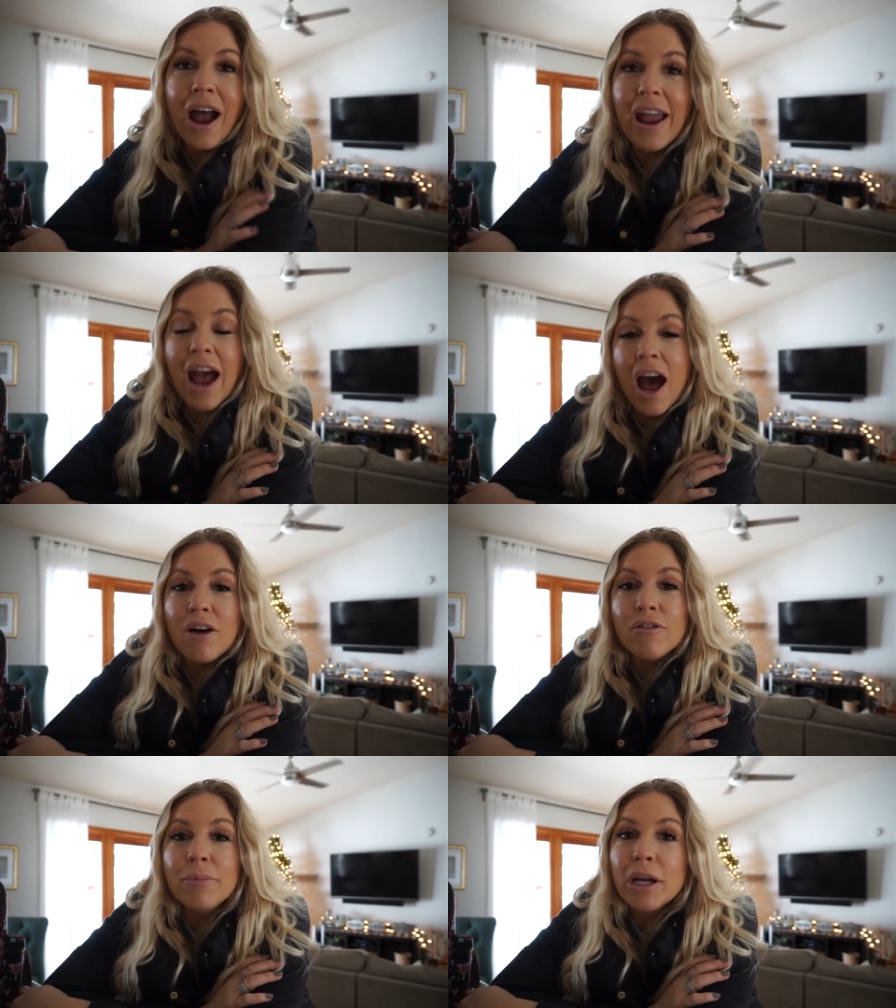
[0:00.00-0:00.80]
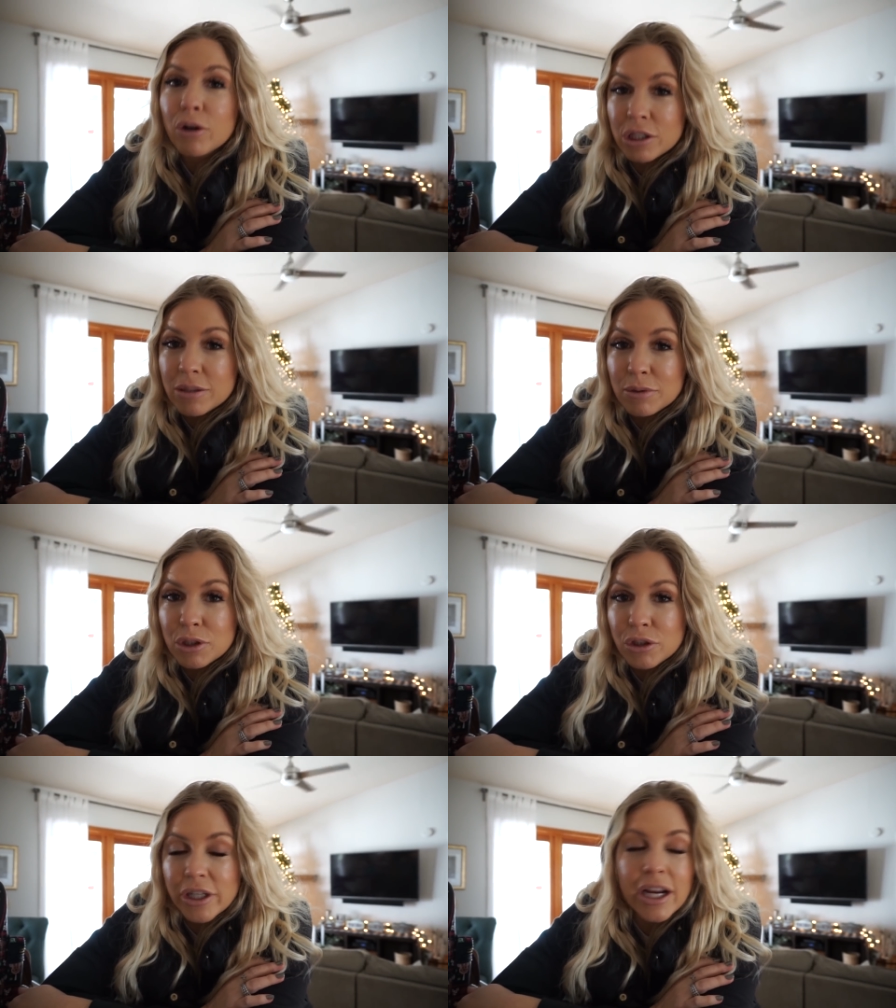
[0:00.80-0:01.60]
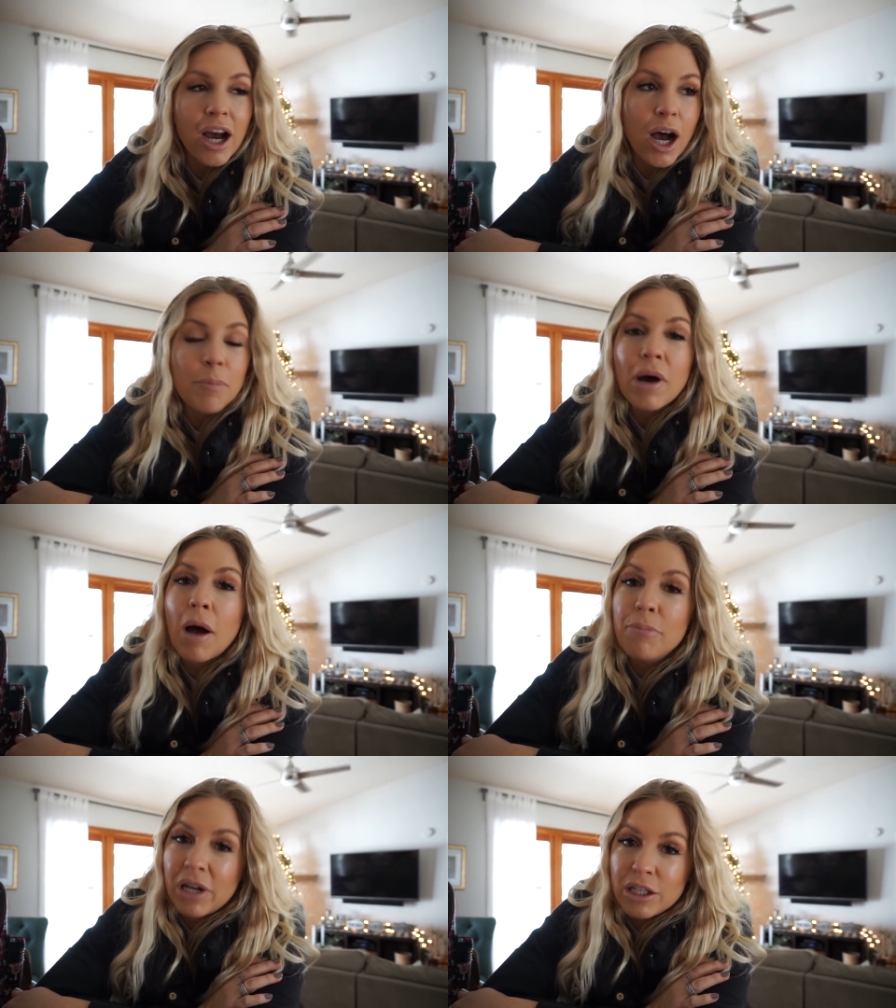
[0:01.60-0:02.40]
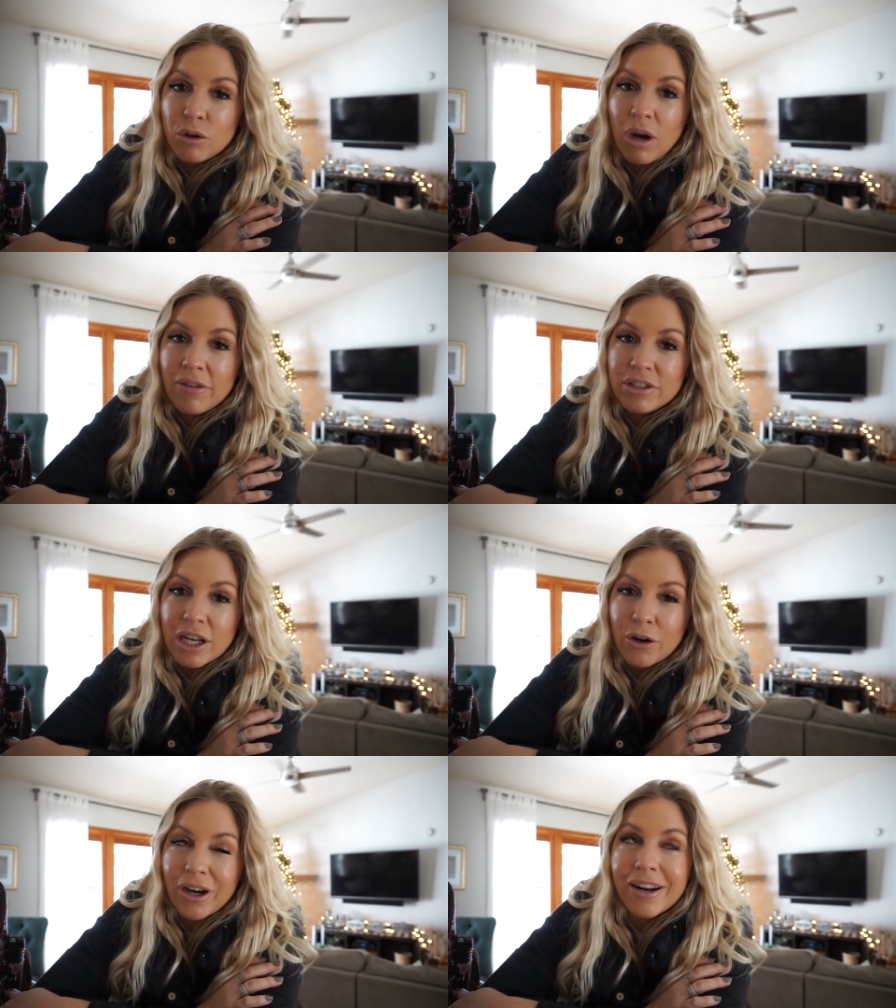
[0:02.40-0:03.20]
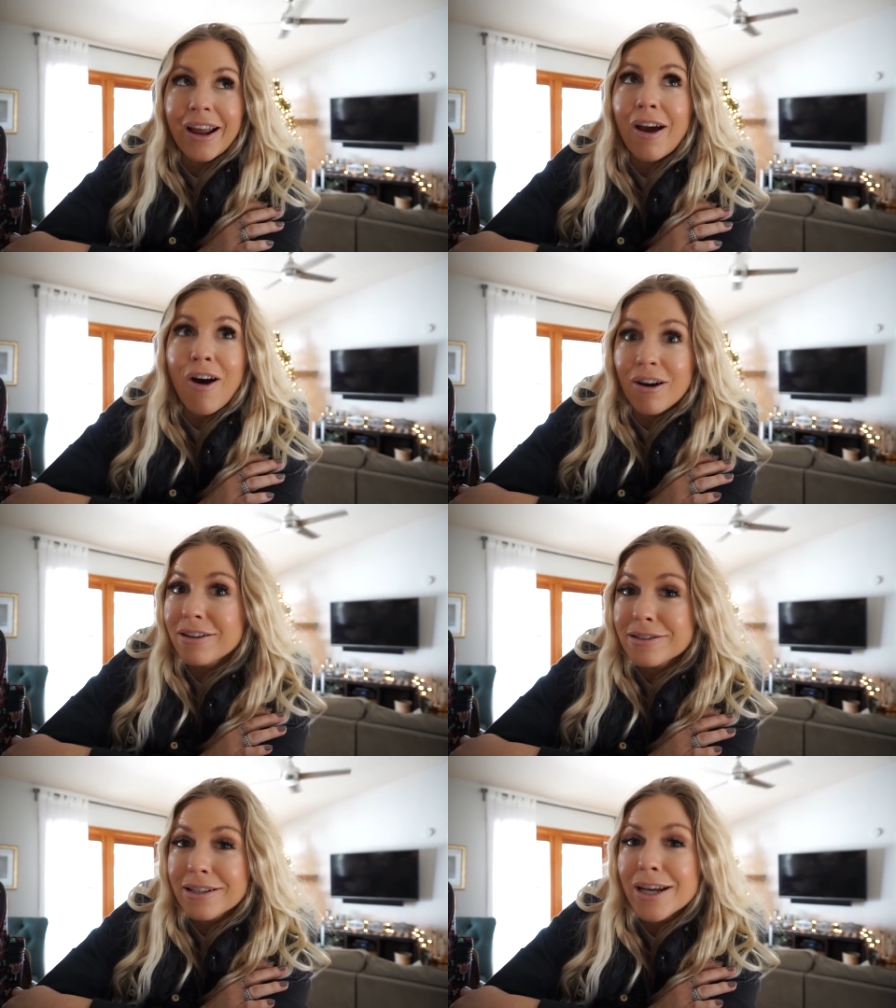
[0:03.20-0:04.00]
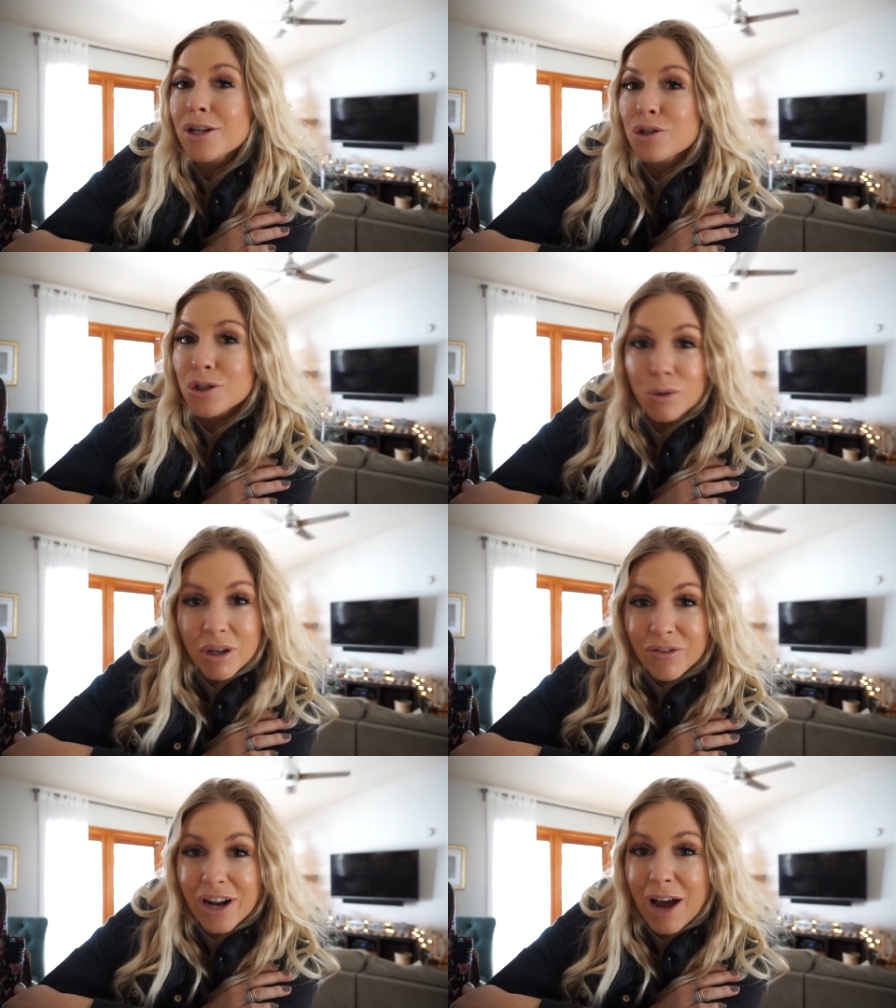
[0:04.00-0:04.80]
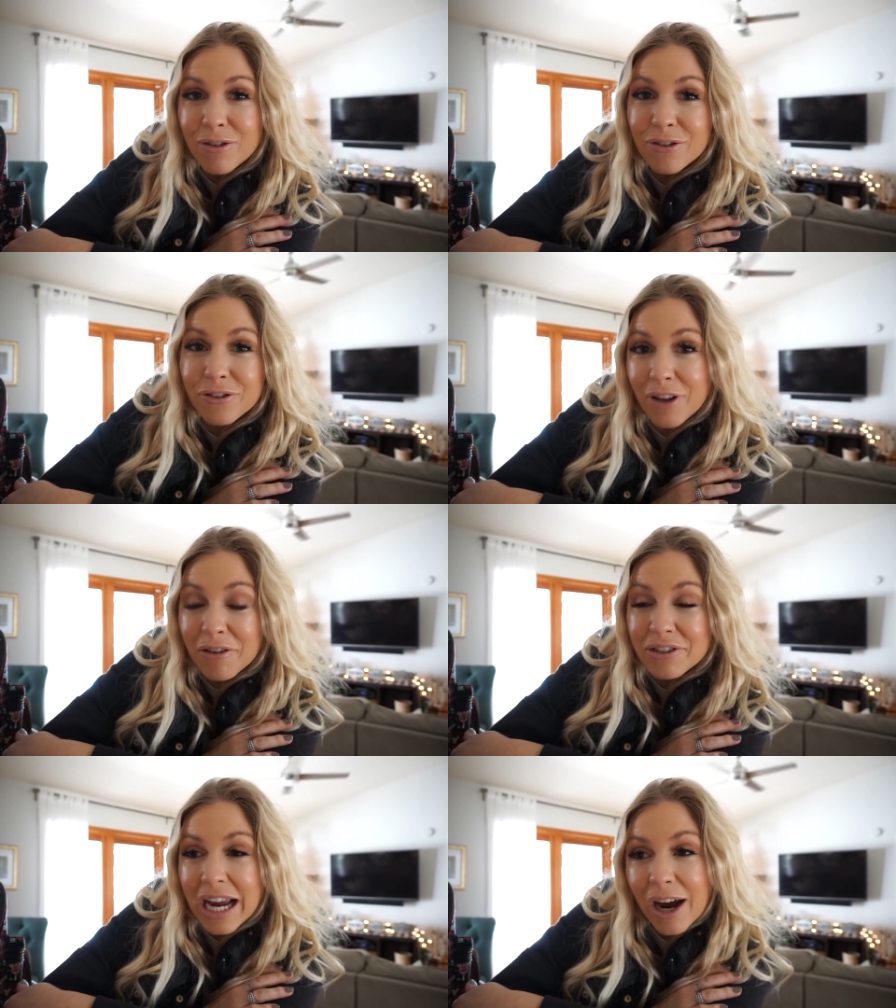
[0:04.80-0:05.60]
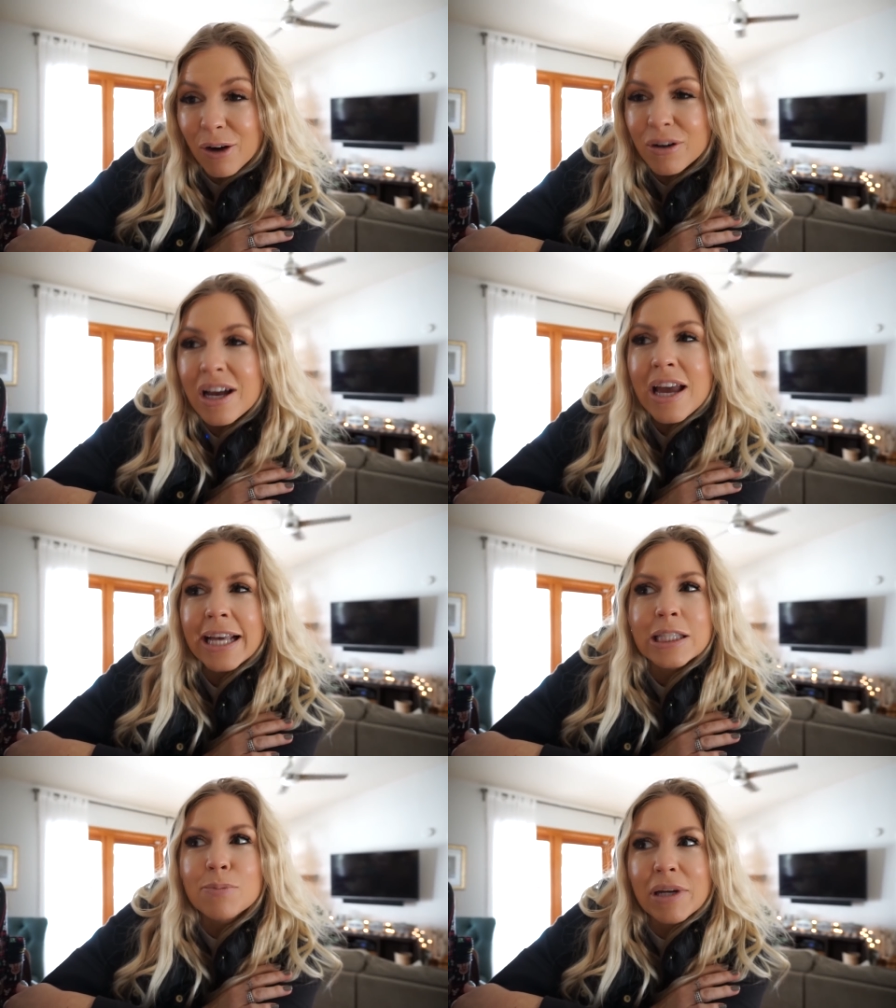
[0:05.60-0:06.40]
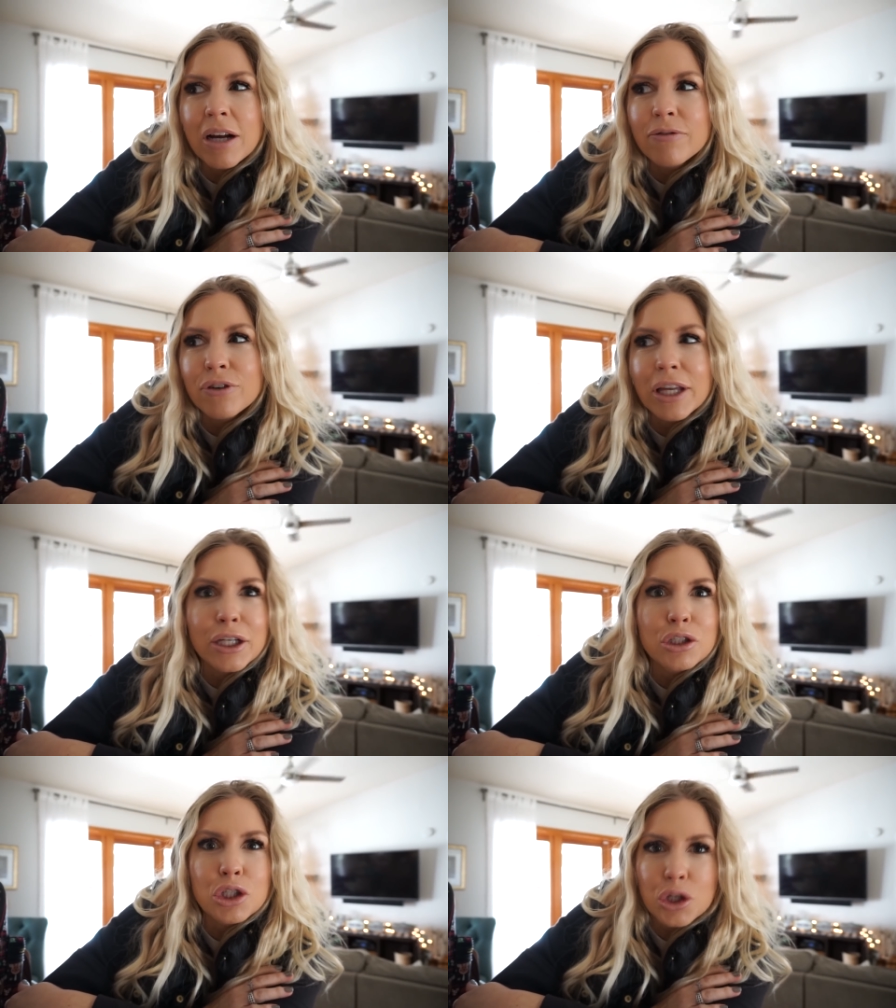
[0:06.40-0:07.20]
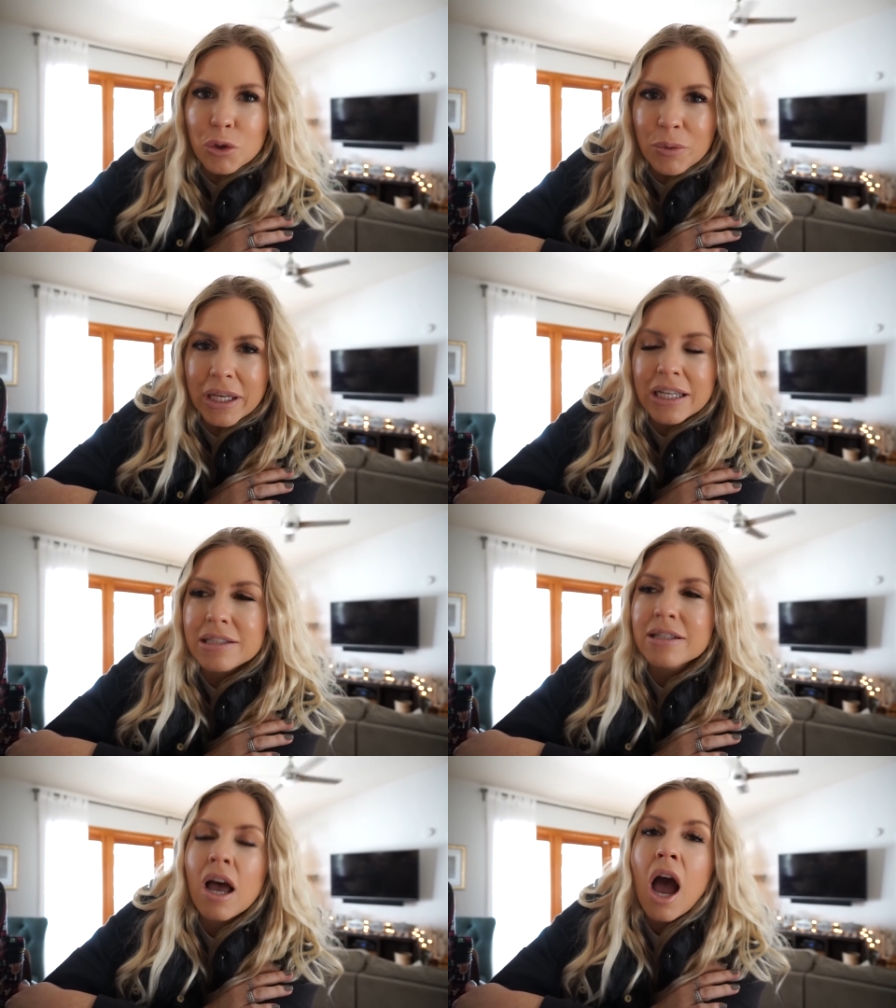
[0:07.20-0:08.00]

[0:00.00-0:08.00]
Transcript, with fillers: I have my Christmas tree up, but I don't have it decorated. I honestly don't even have it fluffed out. It's been up for like two weeks.